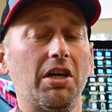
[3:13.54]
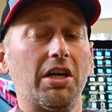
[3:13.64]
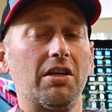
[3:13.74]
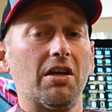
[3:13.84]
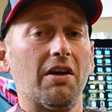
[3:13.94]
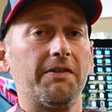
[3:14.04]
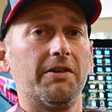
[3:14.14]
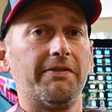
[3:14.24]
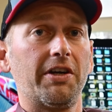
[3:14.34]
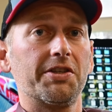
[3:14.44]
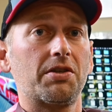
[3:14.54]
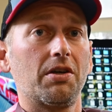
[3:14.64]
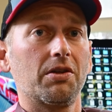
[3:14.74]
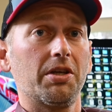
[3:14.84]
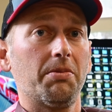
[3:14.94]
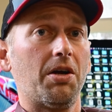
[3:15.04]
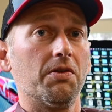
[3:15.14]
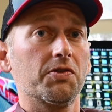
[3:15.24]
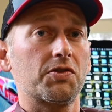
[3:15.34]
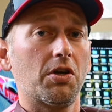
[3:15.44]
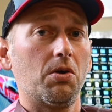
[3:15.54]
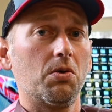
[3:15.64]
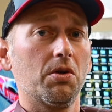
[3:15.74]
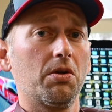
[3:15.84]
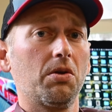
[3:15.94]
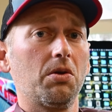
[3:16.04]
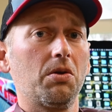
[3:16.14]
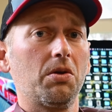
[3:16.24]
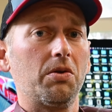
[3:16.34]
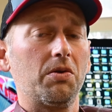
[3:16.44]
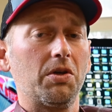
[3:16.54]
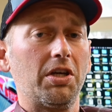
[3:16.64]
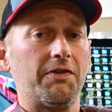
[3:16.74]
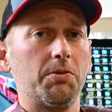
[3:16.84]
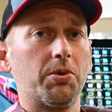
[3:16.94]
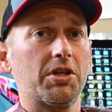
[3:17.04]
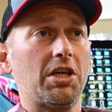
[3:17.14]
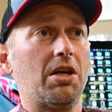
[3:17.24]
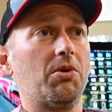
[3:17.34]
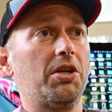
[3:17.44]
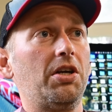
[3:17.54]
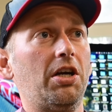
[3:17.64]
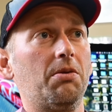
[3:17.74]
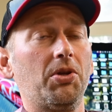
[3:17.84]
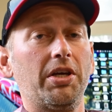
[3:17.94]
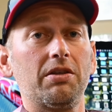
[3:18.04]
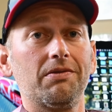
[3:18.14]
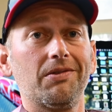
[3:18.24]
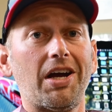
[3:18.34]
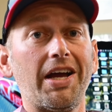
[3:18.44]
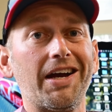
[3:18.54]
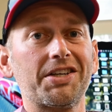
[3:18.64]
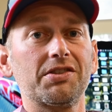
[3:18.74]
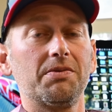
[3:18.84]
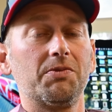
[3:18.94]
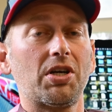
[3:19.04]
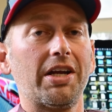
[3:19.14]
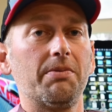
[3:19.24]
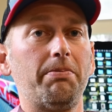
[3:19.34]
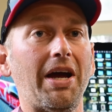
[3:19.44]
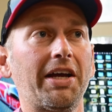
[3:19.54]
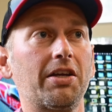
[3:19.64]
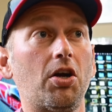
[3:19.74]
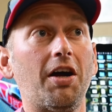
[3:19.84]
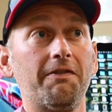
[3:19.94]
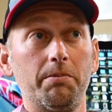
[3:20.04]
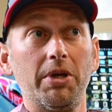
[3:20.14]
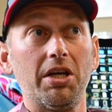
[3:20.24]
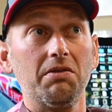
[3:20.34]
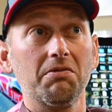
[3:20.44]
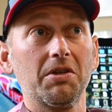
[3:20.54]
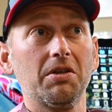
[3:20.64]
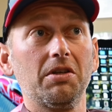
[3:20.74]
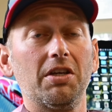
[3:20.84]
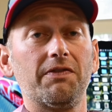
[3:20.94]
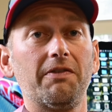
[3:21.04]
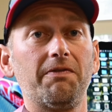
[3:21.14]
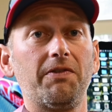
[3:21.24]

and uh, feel very strongly about. So if you put a camera on your airplane, I actually try to back it off a bit. If I'm